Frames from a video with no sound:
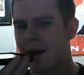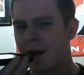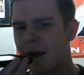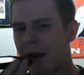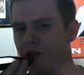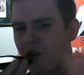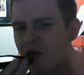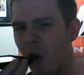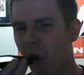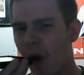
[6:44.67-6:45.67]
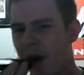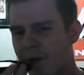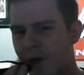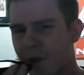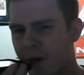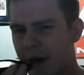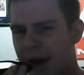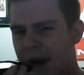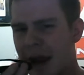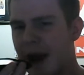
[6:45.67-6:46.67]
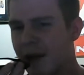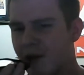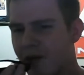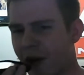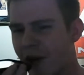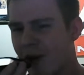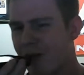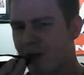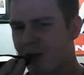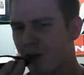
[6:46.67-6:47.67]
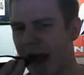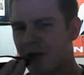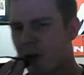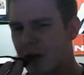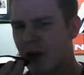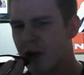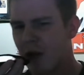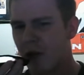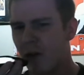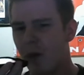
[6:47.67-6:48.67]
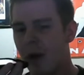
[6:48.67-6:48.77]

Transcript: and just go off your fucking gigs. So that's what you do.